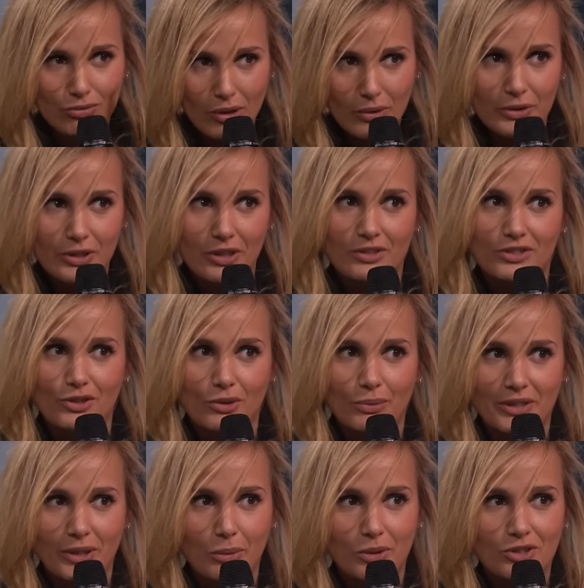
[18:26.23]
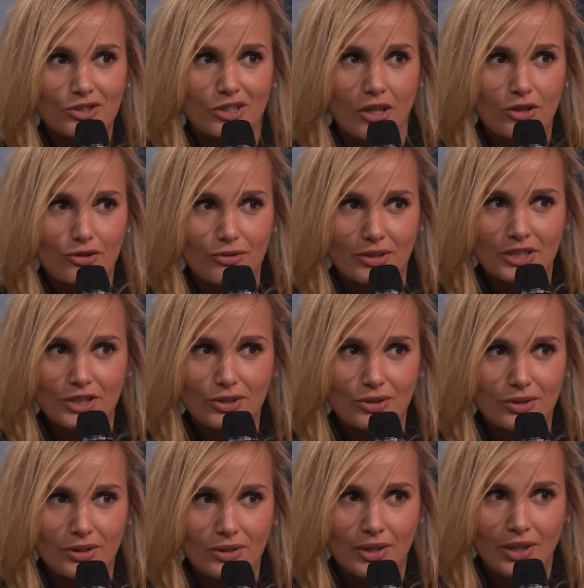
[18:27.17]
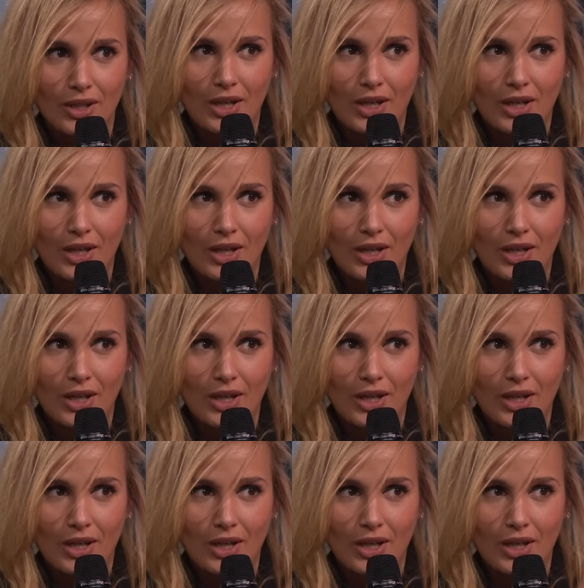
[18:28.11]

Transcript: roller coaster when I was The Conjuring two.